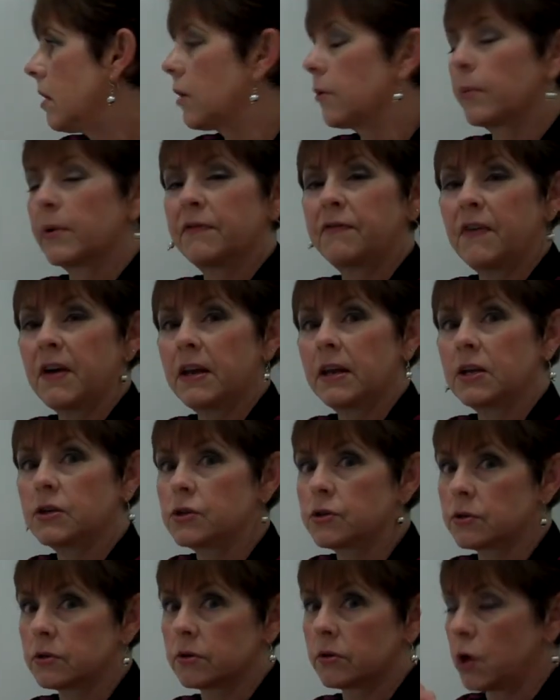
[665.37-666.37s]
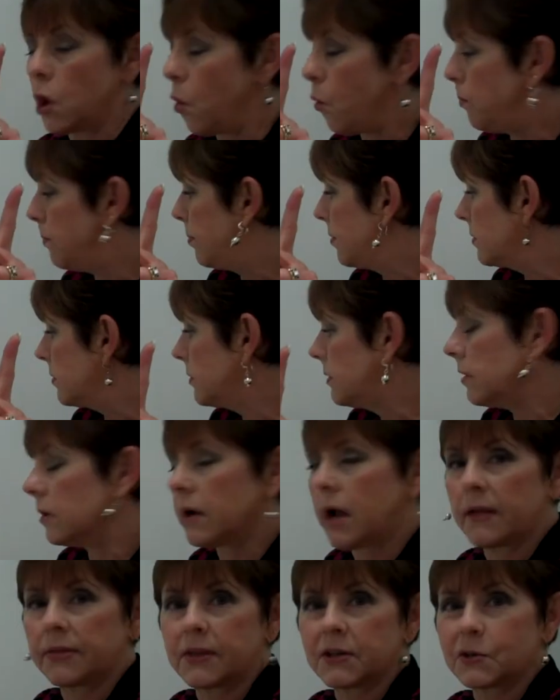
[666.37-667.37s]
Are we finished? Nope.
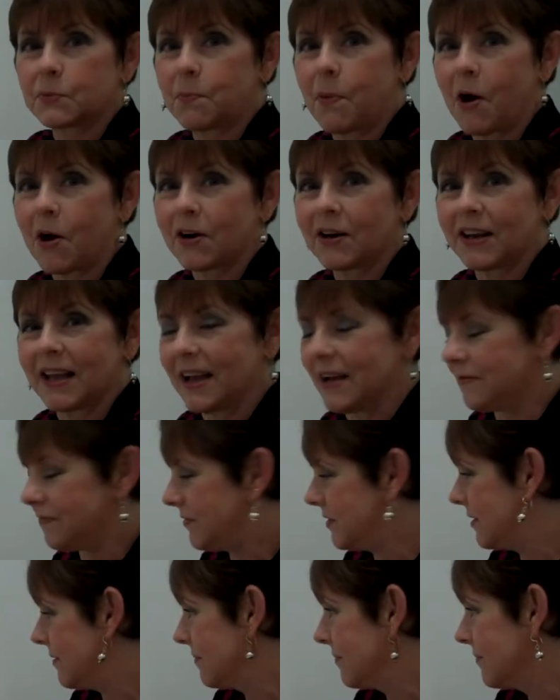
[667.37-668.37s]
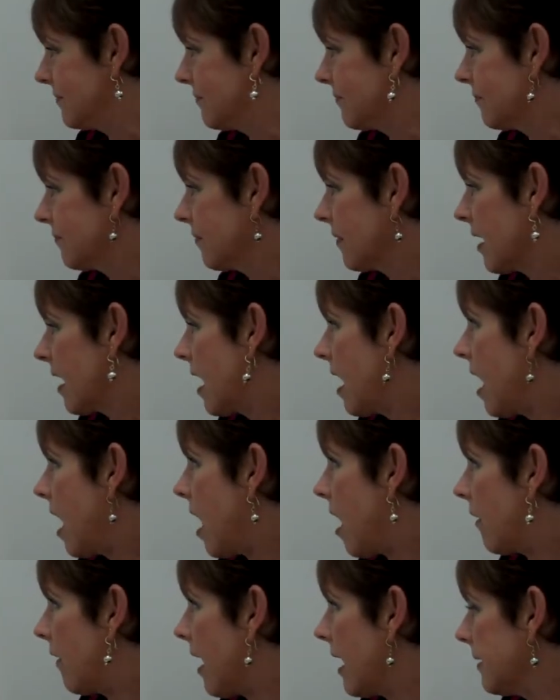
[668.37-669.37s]
Still got this part left.
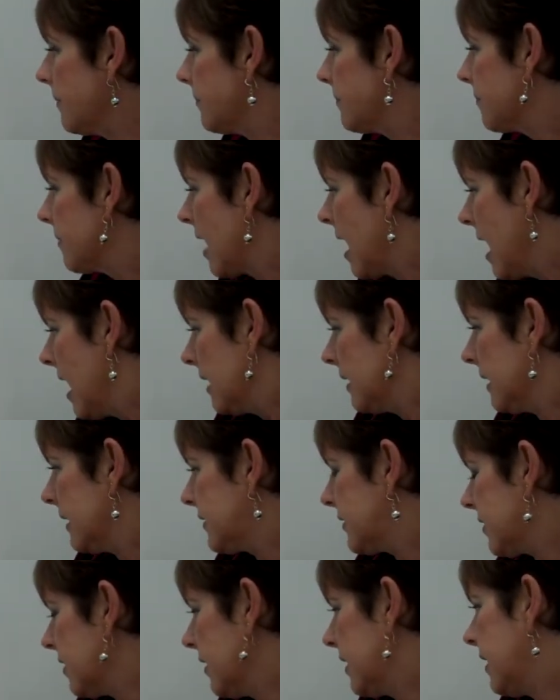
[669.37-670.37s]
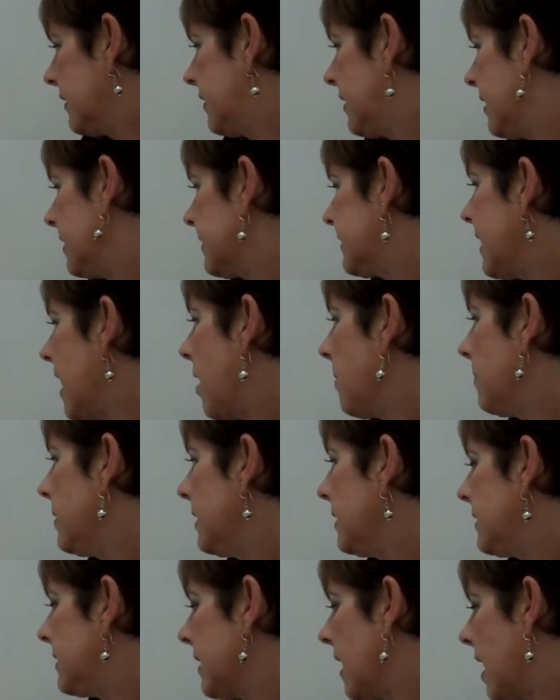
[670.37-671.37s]
All right. Let's look at this. How
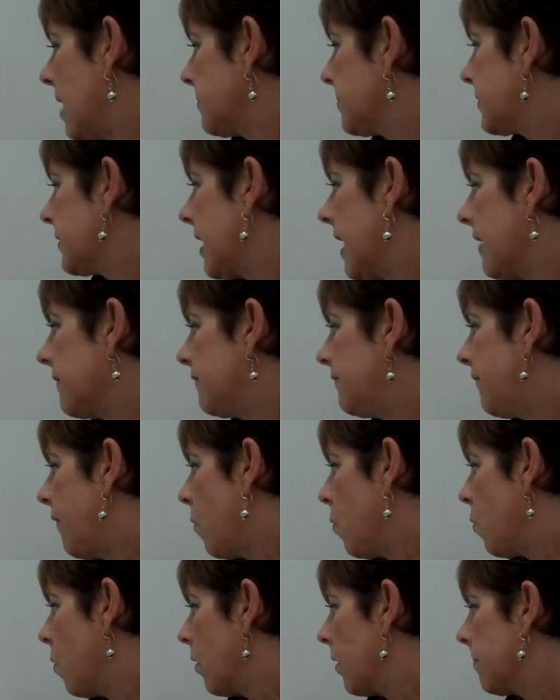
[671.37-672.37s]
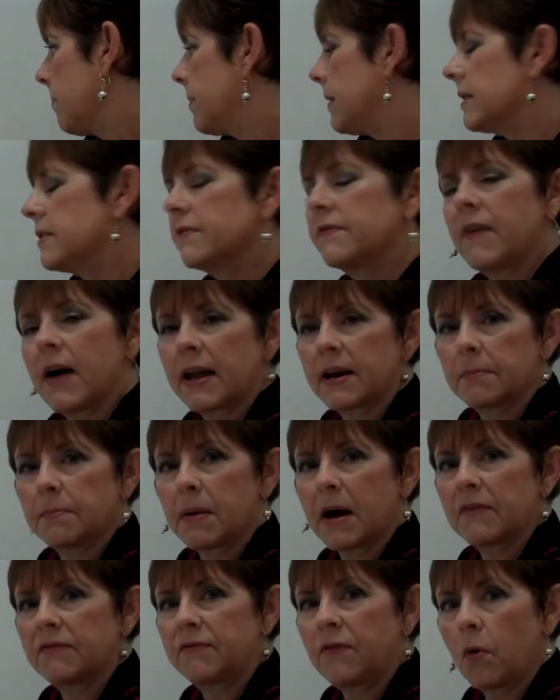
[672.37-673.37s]
many times can 4 be
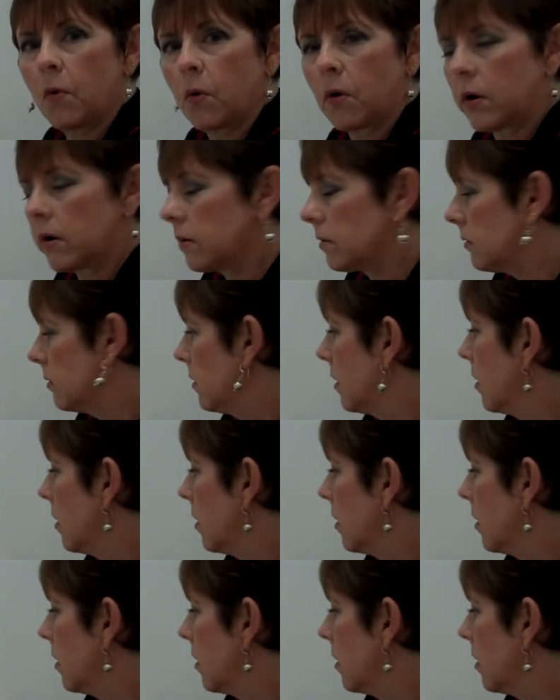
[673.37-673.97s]
divided by 4?